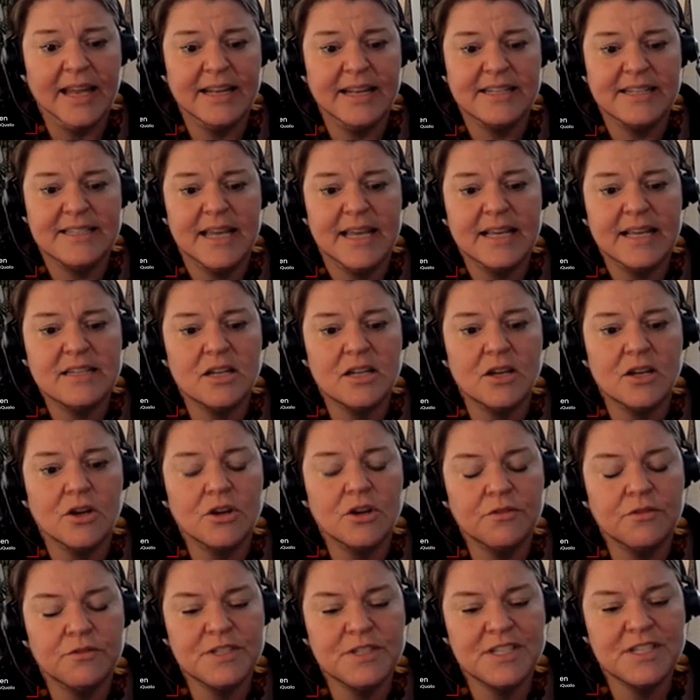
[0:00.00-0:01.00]
and it takes a
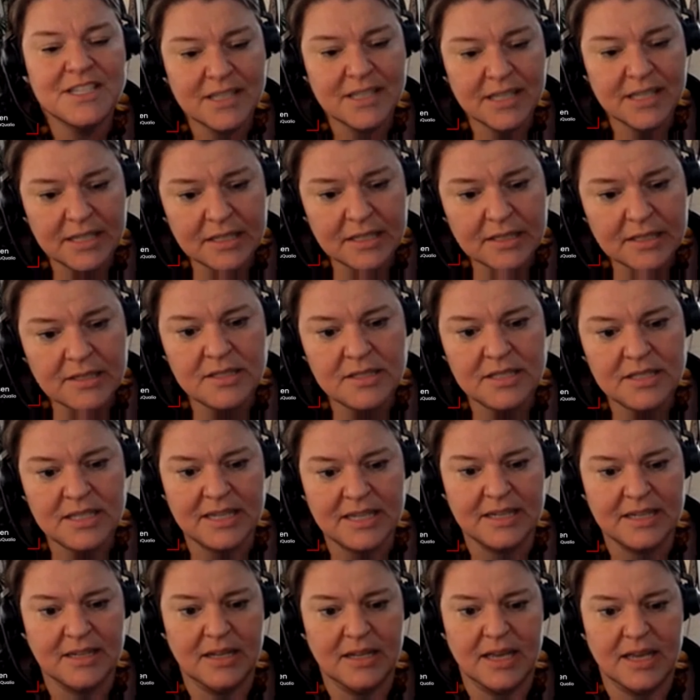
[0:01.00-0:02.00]
lot of skills
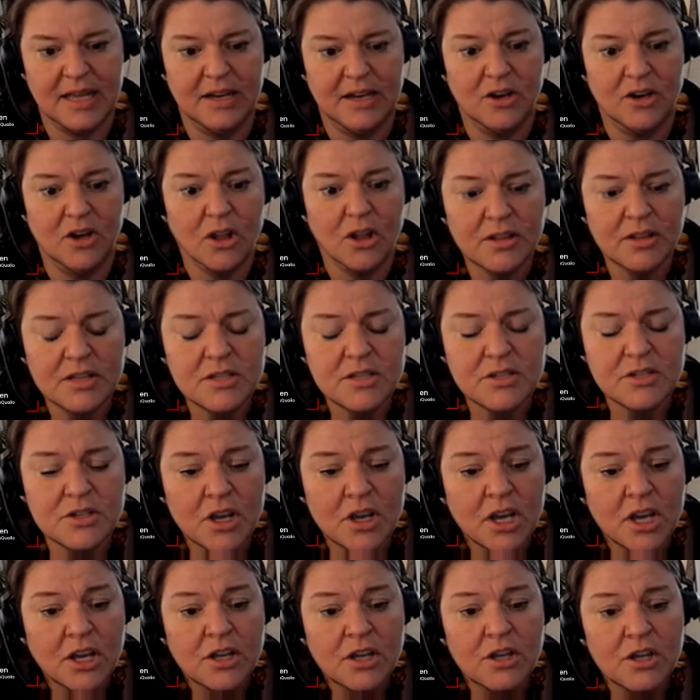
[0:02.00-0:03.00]
and knowledge,